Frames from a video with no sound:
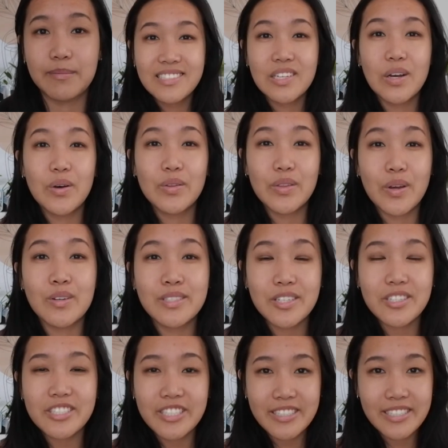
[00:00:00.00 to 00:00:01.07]
So those
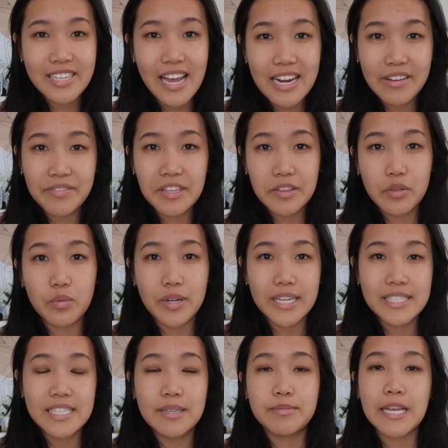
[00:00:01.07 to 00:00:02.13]
are just kind of the 3
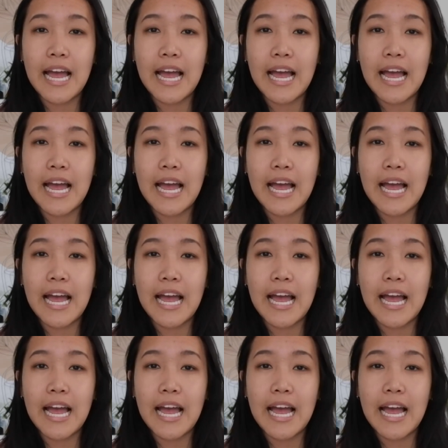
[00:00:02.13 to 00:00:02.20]
tips